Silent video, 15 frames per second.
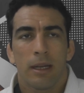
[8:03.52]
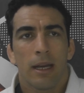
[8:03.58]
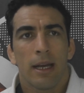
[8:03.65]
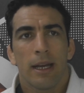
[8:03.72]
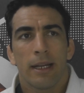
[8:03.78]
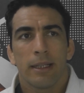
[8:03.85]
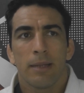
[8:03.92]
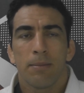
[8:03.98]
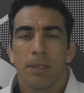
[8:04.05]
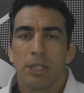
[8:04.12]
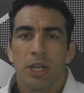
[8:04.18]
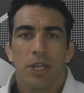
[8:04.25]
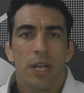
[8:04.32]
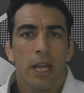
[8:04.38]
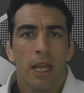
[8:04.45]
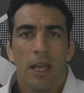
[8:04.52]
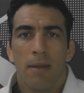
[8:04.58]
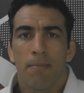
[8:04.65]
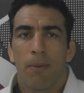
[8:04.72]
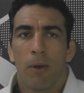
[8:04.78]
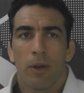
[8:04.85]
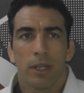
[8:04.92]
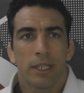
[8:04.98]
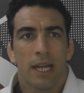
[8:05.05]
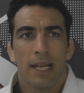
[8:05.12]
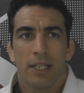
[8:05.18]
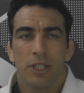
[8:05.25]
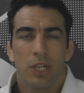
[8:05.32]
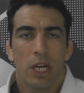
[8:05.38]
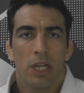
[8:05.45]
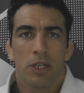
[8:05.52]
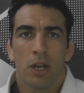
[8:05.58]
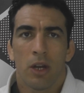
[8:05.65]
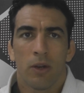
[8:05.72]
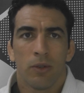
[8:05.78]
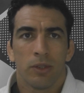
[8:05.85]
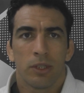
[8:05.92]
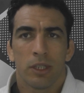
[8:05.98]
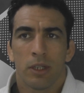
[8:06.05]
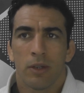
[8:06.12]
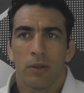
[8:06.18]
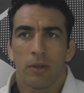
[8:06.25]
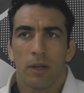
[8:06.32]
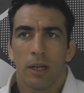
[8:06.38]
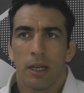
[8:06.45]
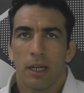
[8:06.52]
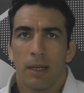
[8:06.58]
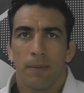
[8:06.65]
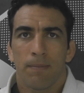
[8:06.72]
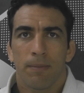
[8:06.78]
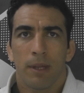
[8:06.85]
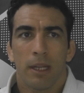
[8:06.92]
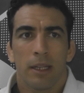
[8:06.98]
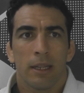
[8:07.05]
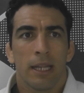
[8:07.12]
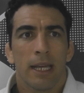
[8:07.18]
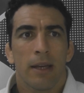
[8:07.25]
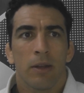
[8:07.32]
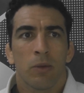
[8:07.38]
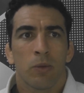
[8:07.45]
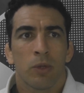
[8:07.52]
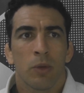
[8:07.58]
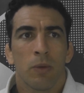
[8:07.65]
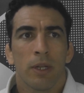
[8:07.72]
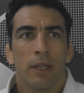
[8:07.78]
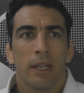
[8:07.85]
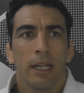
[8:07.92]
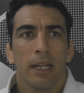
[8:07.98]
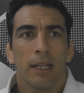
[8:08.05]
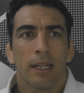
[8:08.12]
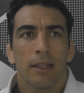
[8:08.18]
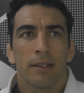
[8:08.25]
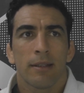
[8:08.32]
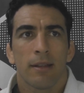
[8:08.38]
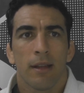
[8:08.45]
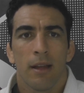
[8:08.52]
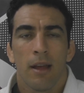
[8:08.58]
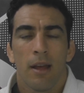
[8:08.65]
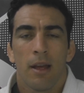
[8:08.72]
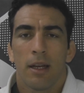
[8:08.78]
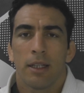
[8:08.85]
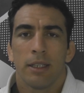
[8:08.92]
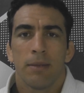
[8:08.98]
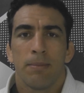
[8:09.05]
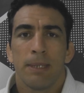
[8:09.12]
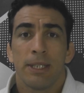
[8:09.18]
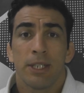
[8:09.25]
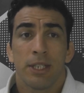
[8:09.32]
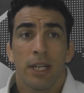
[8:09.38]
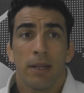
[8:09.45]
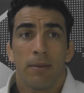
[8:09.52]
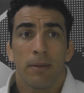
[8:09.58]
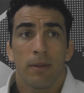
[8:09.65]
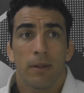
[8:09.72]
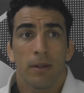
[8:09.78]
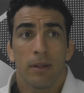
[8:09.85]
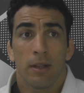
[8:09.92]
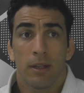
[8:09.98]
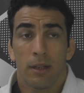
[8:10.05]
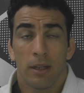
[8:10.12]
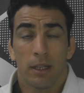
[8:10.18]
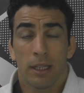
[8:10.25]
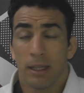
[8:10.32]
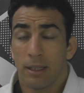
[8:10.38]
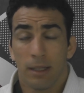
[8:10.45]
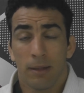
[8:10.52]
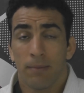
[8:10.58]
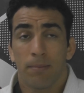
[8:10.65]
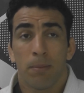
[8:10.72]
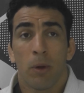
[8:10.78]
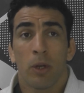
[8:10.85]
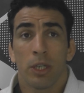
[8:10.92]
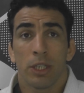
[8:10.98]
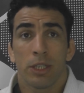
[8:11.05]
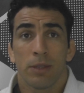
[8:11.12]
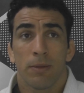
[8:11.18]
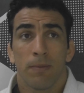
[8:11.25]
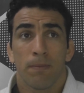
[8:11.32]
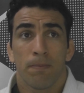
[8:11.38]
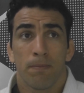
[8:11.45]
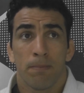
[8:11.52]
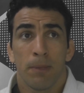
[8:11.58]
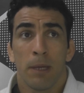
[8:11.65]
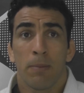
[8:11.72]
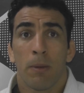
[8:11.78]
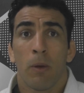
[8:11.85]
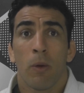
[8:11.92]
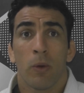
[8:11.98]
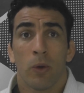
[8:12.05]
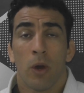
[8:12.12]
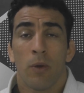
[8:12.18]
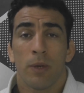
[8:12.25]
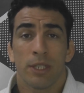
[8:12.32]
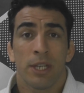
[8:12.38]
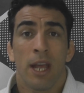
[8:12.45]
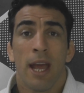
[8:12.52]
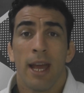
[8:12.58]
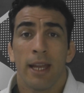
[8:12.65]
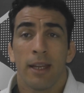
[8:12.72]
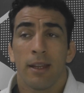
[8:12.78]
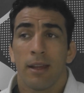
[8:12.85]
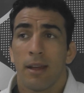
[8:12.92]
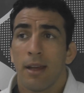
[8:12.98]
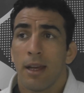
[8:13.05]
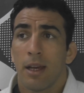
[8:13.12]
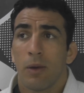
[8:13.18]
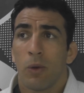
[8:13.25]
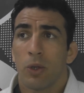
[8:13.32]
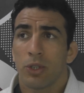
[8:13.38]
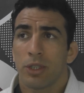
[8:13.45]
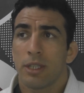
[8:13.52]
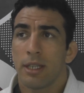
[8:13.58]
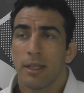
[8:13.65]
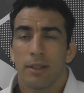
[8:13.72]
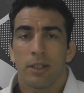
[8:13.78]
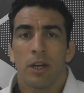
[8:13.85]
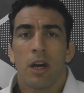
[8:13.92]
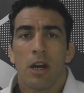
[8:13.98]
The BJJ here in Poland has changed loads. You know, the one thing that the BJJ, the Polish people always had was the